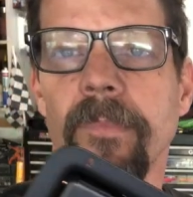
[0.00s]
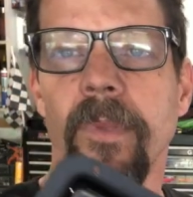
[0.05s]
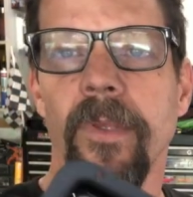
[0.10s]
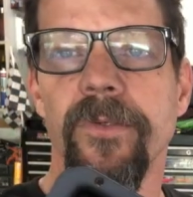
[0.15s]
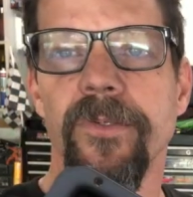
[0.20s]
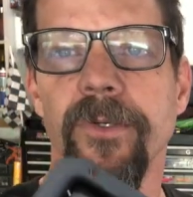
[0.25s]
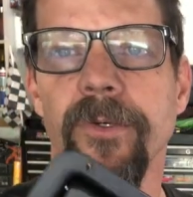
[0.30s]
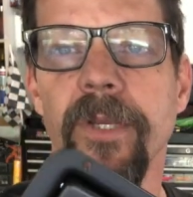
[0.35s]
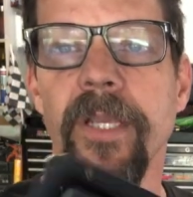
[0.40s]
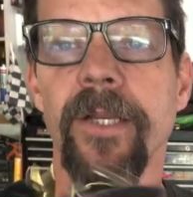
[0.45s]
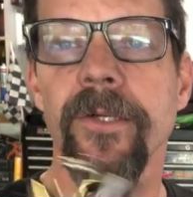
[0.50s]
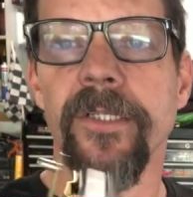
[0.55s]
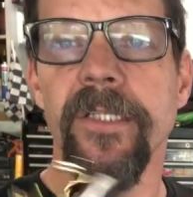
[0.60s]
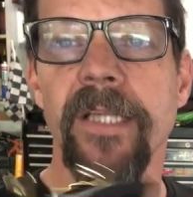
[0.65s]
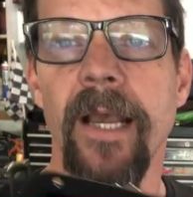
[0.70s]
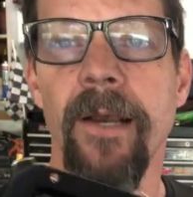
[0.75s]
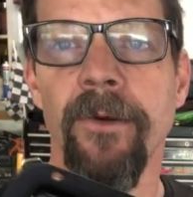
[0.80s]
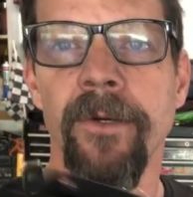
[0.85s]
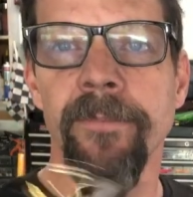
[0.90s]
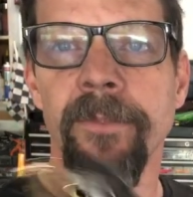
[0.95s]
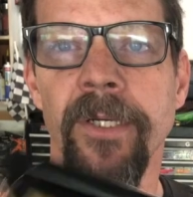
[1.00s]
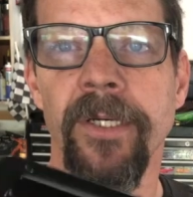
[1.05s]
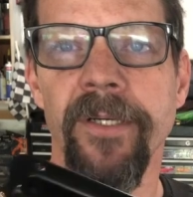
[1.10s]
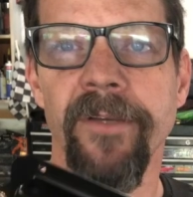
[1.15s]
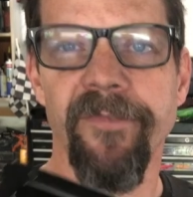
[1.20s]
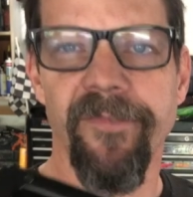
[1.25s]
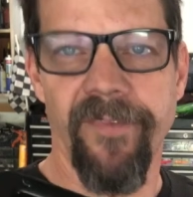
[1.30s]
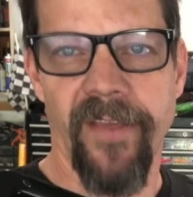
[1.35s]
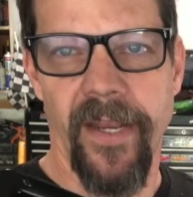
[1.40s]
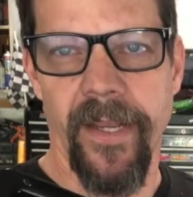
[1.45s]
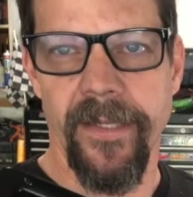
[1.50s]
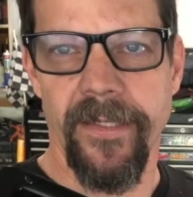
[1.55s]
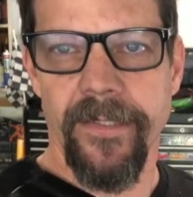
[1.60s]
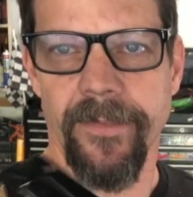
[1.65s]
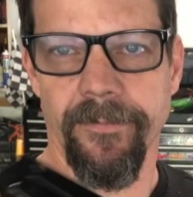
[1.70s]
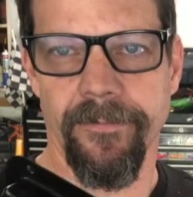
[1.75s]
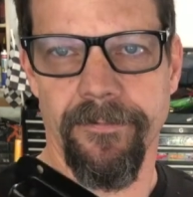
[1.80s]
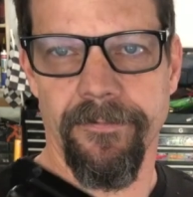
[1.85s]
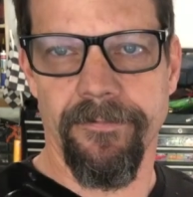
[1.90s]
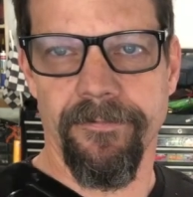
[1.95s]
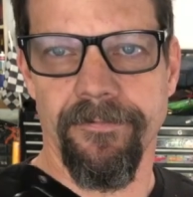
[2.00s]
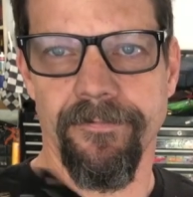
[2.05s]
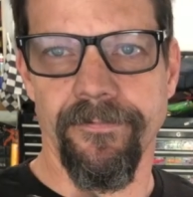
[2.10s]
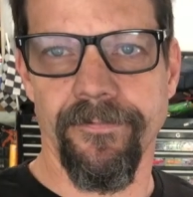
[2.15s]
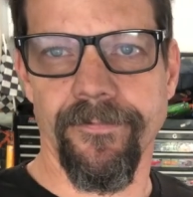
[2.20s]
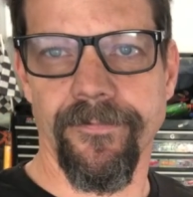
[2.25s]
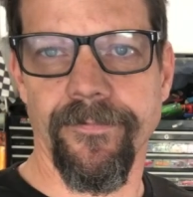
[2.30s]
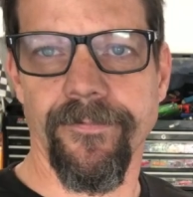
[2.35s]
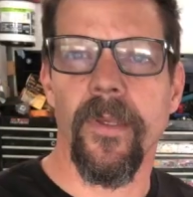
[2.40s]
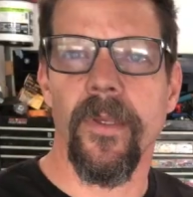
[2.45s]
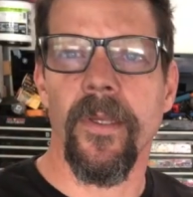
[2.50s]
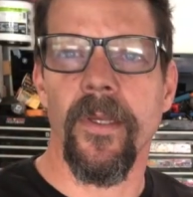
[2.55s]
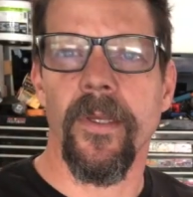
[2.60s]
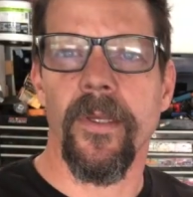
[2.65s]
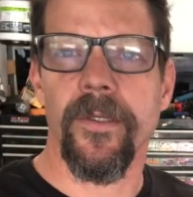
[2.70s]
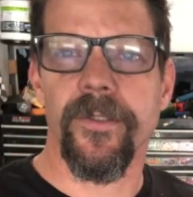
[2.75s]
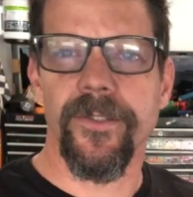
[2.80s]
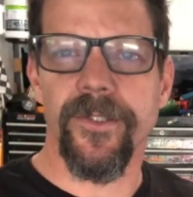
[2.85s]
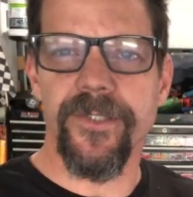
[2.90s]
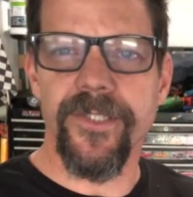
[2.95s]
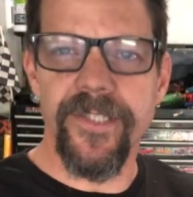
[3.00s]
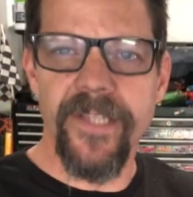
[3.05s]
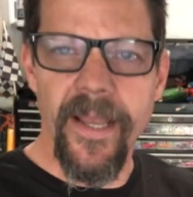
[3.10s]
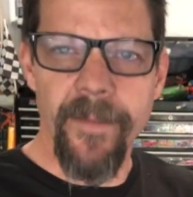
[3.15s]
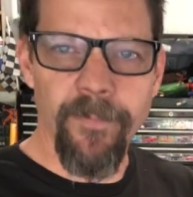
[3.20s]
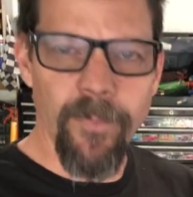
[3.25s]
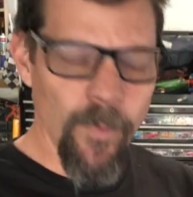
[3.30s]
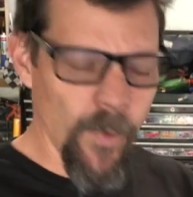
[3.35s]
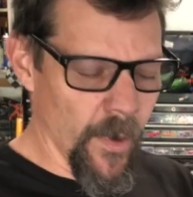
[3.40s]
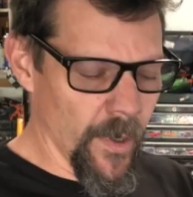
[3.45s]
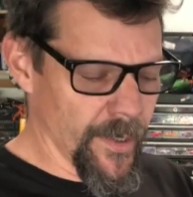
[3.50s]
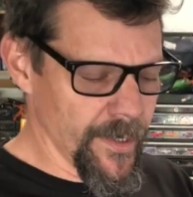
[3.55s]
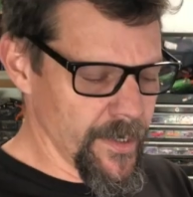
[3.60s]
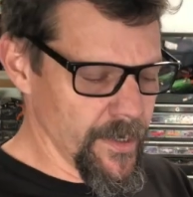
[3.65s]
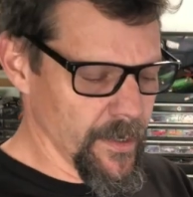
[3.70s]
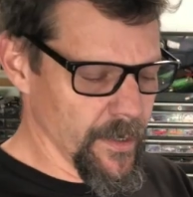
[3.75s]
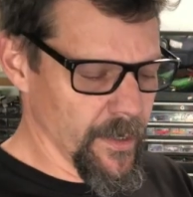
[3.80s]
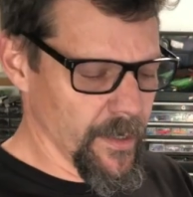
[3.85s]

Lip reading: So here's how I'm gonna fit it. So step 1